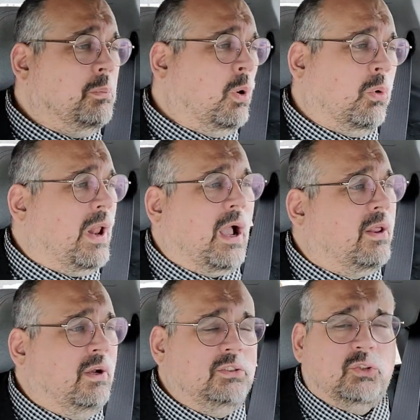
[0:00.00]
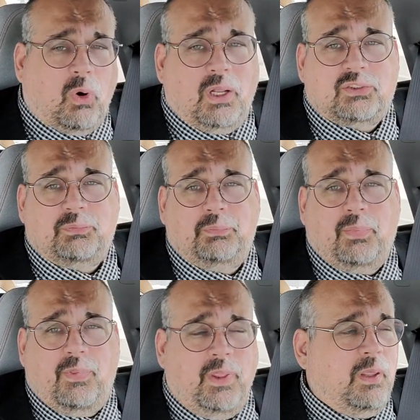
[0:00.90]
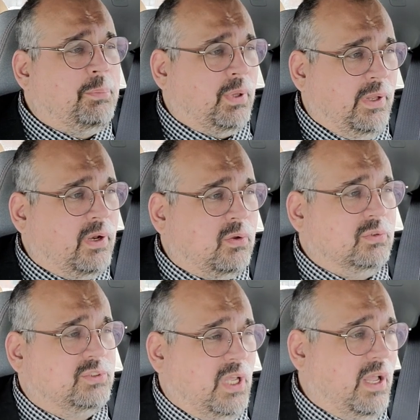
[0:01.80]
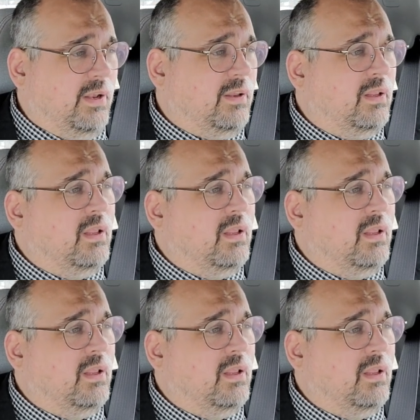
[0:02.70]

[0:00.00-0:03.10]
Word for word: But we're not going to address the political side.